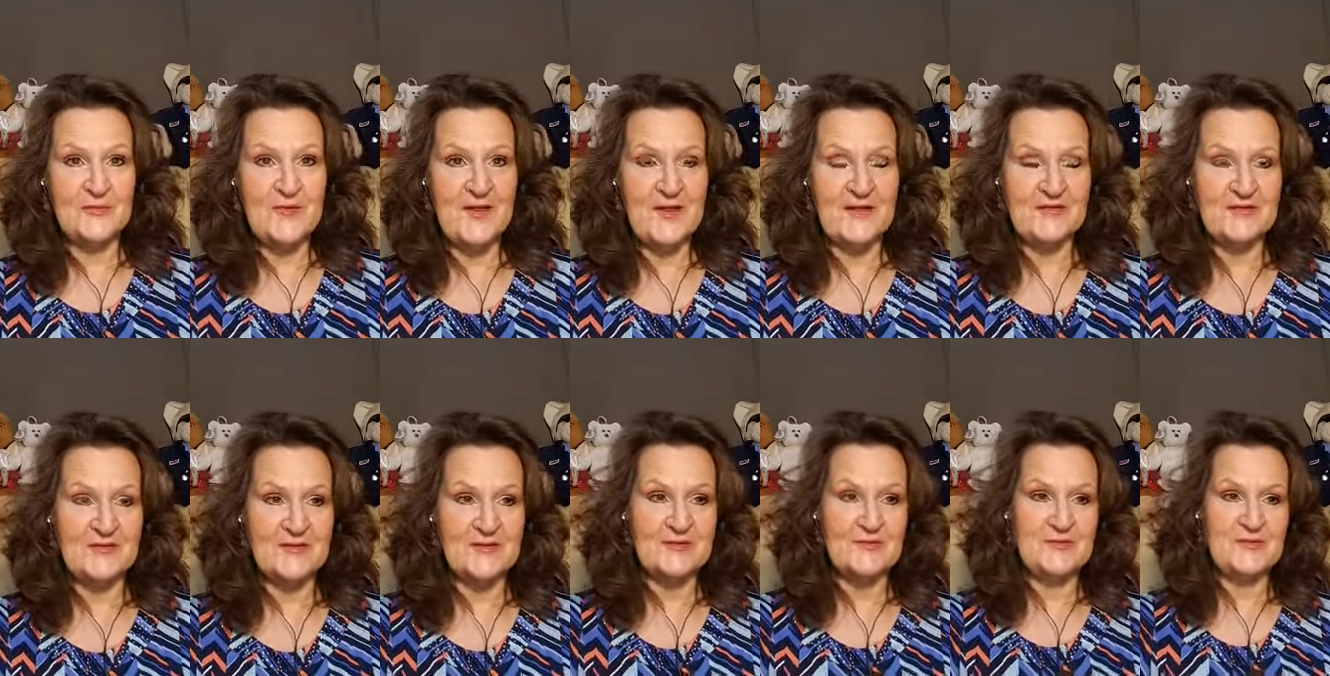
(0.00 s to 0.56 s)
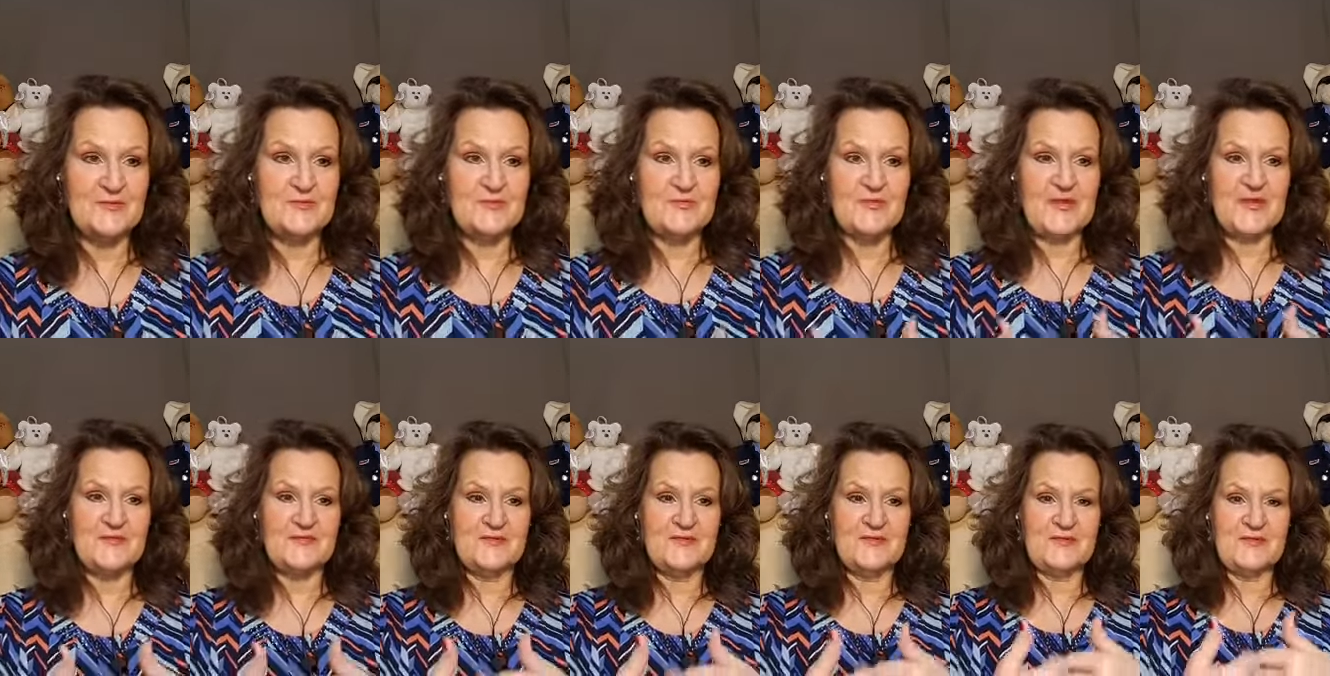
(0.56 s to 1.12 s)
we have to
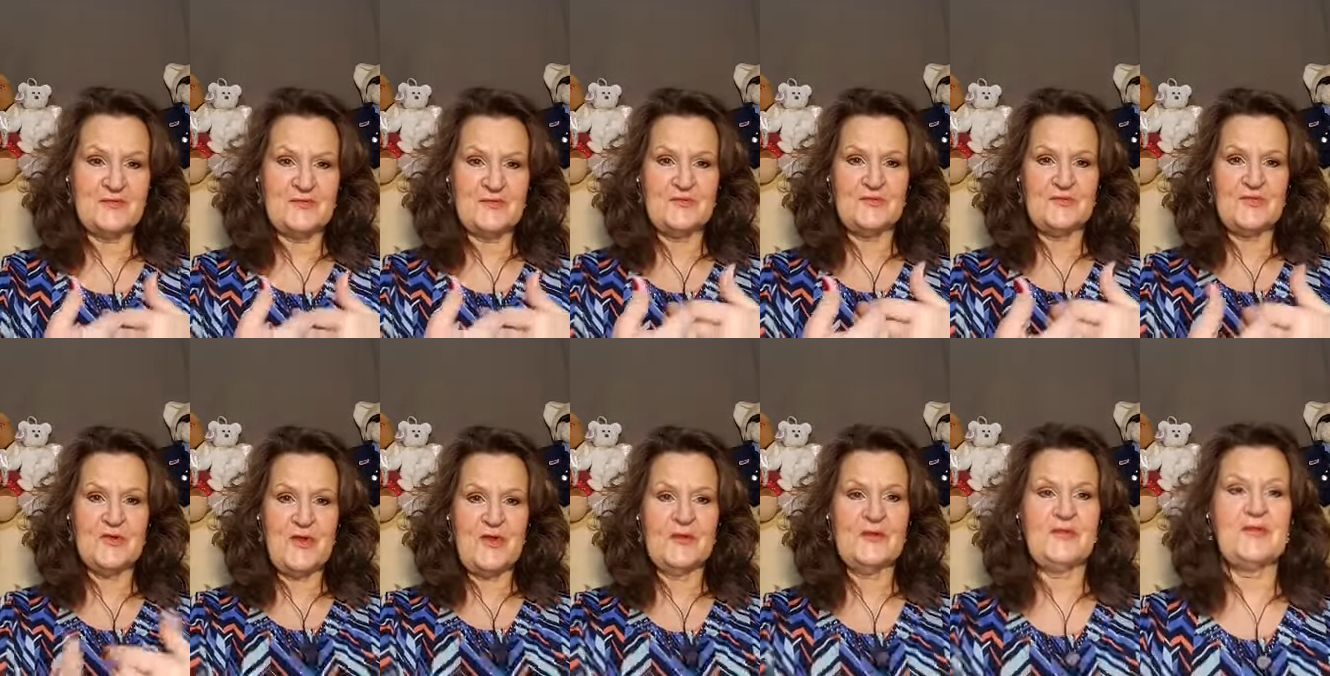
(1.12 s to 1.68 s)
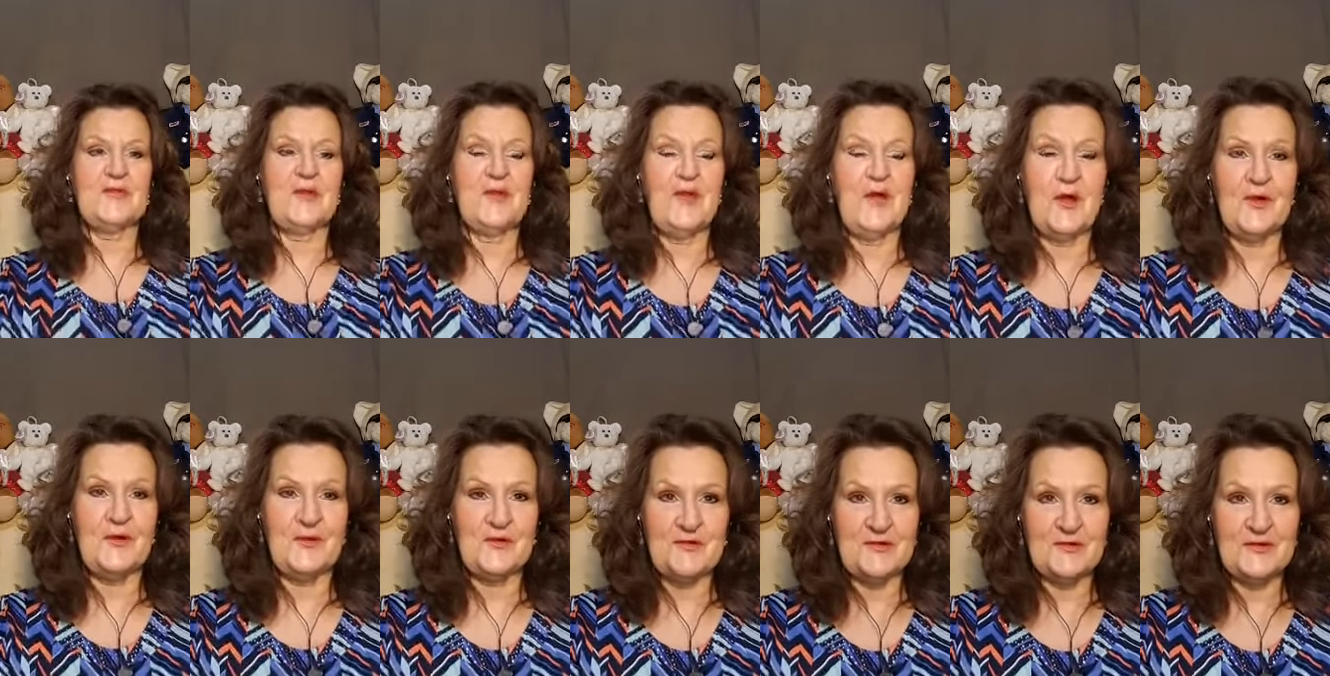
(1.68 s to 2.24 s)
have to try a little
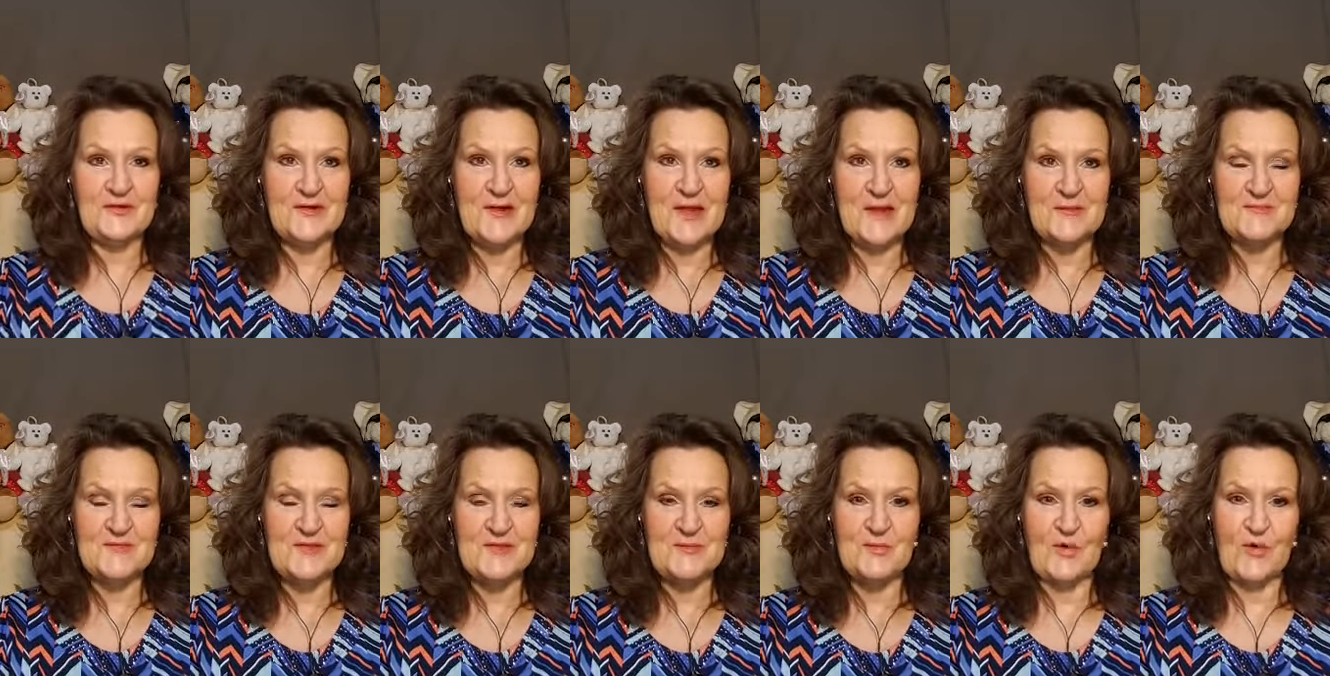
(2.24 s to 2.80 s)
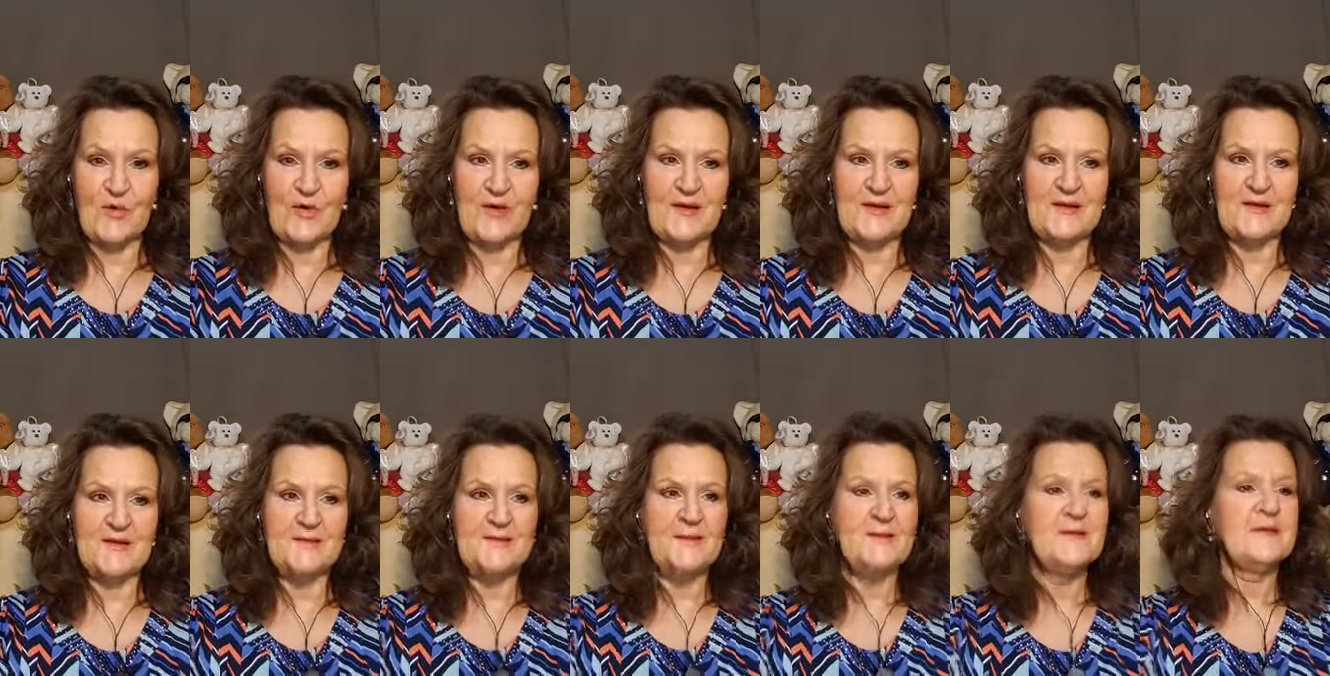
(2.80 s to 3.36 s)
harder to not be
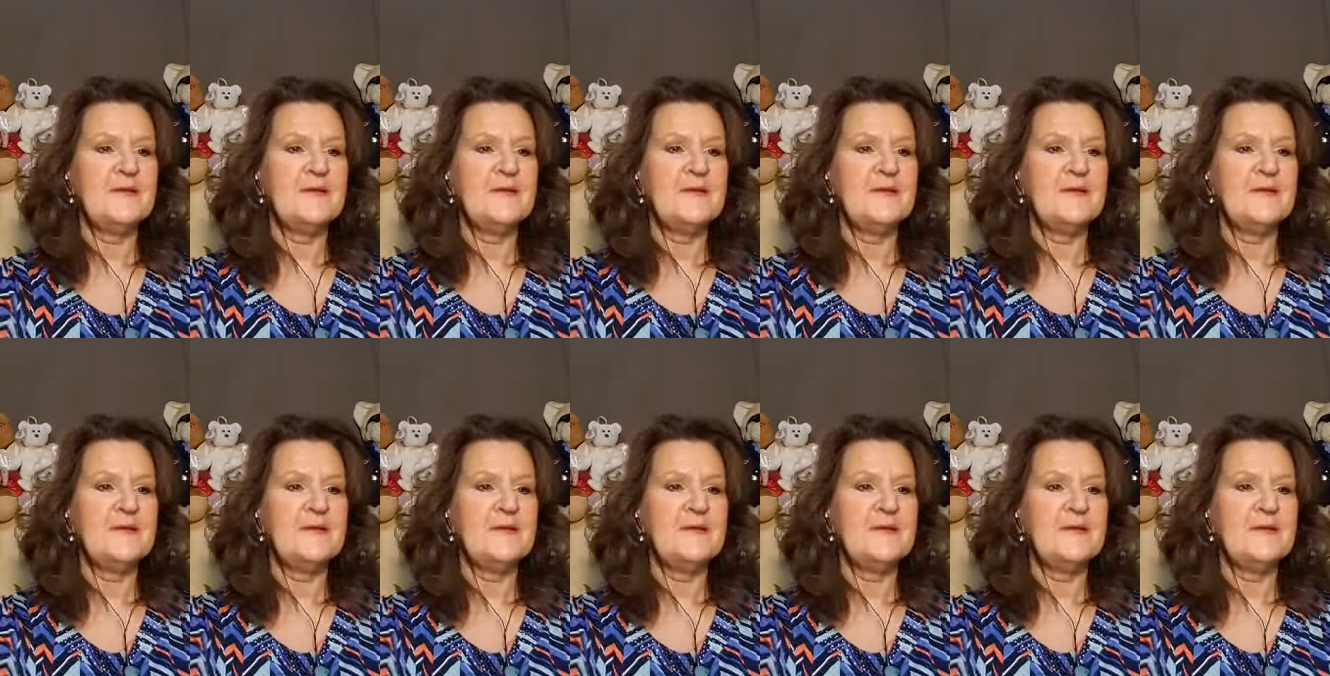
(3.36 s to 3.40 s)
boring.